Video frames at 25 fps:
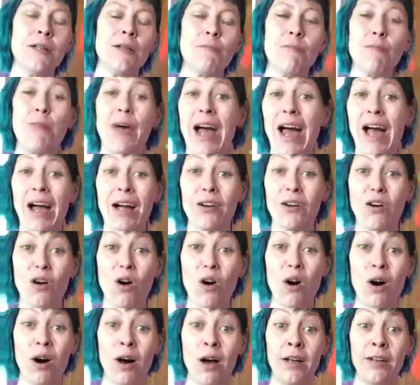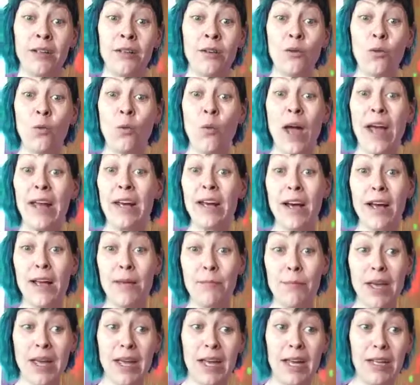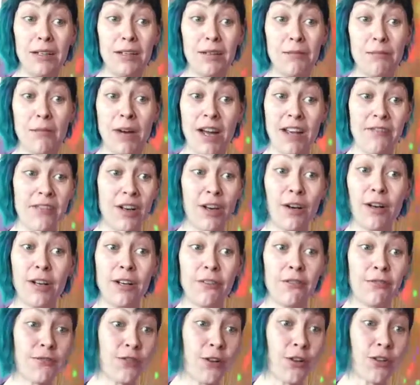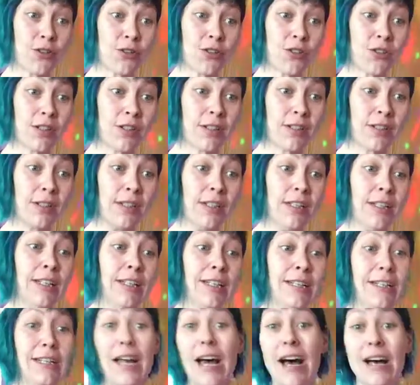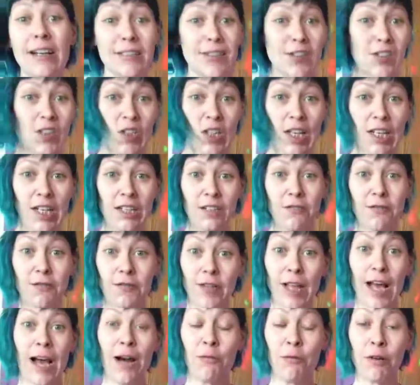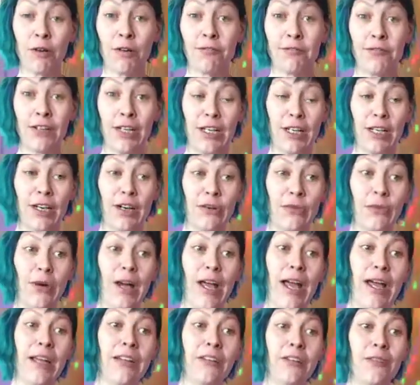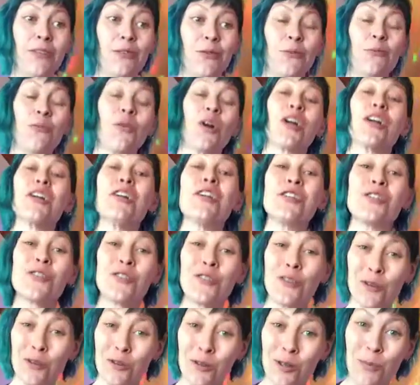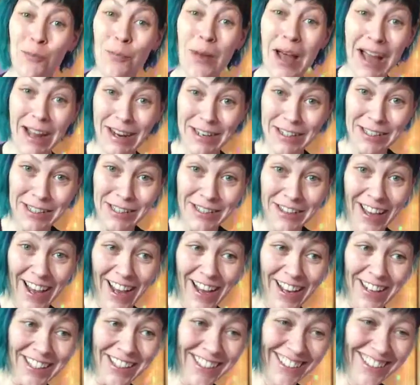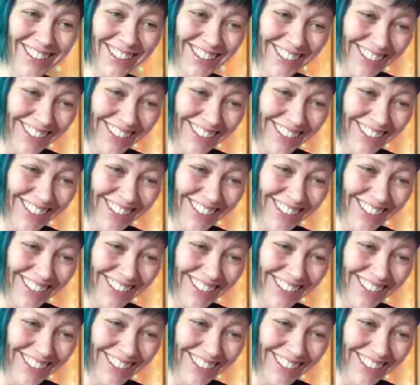back on when I made my very first nut seed flour video, and we're gonna circle back to that.